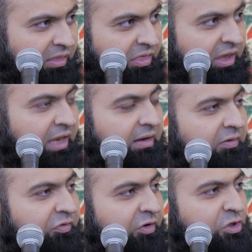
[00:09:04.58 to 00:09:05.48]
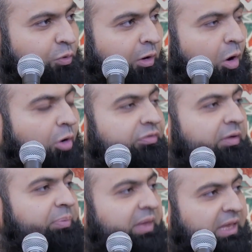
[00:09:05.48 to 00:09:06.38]
the individual or
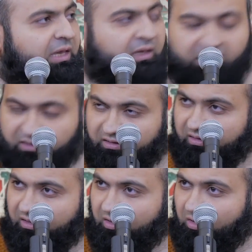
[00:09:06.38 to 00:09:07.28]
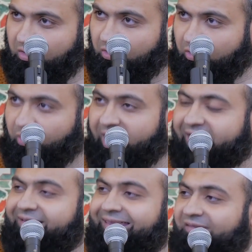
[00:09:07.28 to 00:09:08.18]
the being who
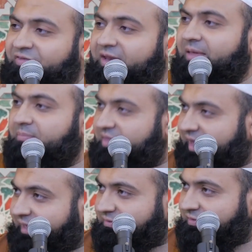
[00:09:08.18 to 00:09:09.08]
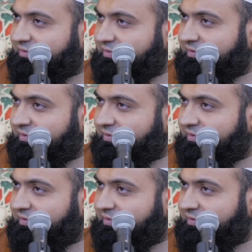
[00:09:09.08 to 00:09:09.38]
had given him that